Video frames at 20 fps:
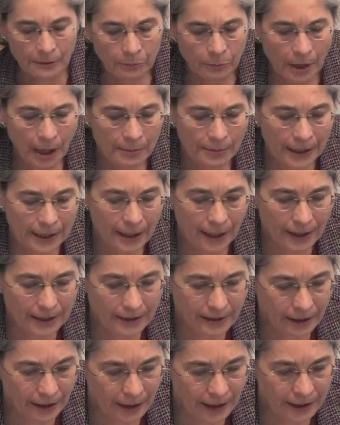Probably
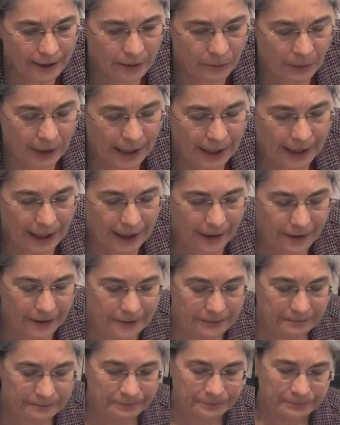got talked way down.